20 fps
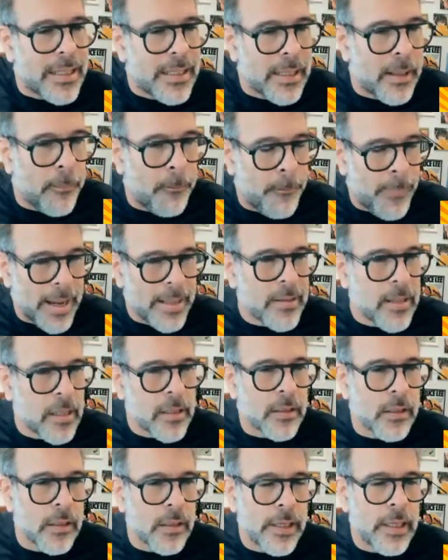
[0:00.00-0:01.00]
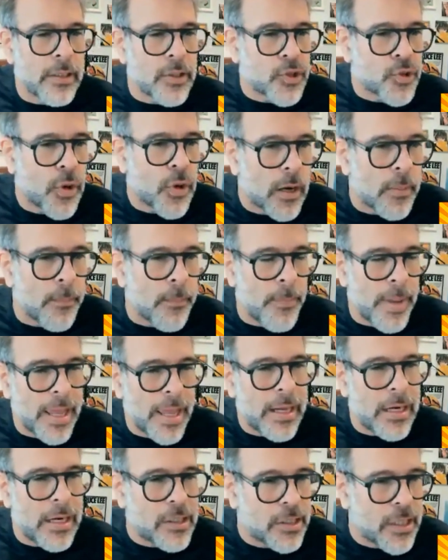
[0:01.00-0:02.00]
independently and try to
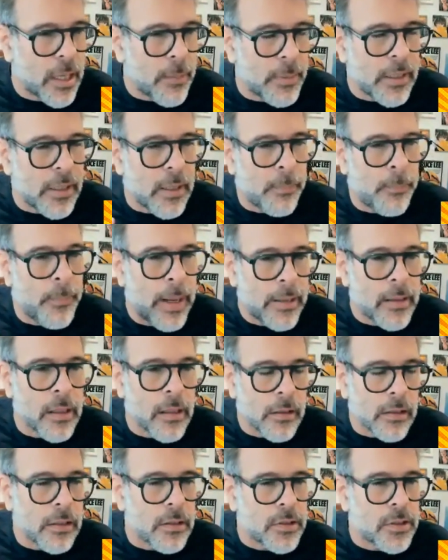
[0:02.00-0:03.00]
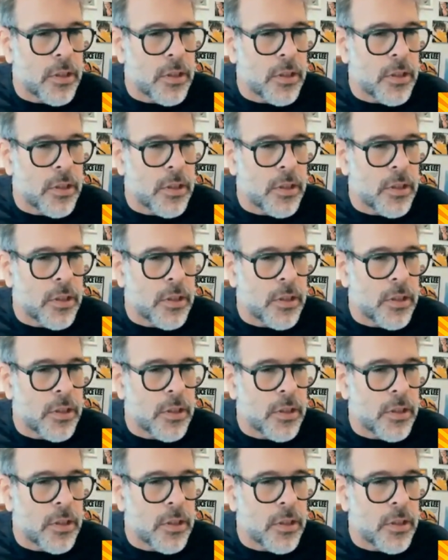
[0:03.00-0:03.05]
manage them independently.